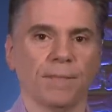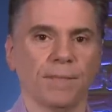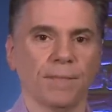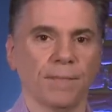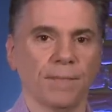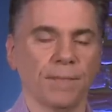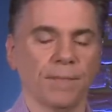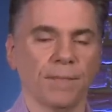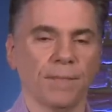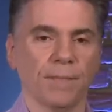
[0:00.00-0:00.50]

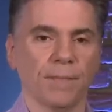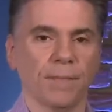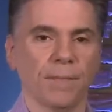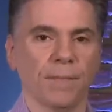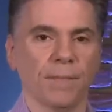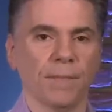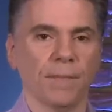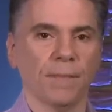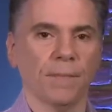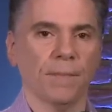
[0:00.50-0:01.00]

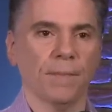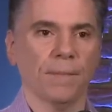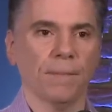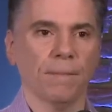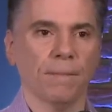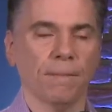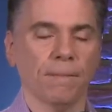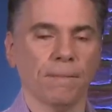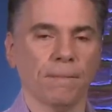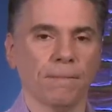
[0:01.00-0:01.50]

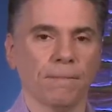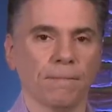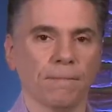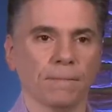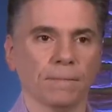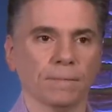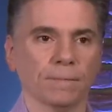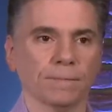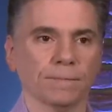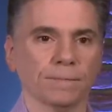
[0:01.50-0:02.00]

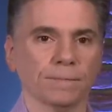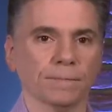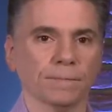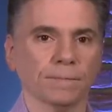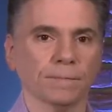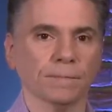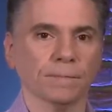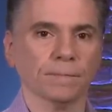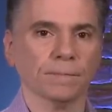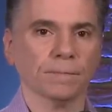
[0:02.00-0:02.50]

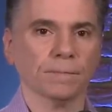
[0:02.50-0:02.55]
(not speaking)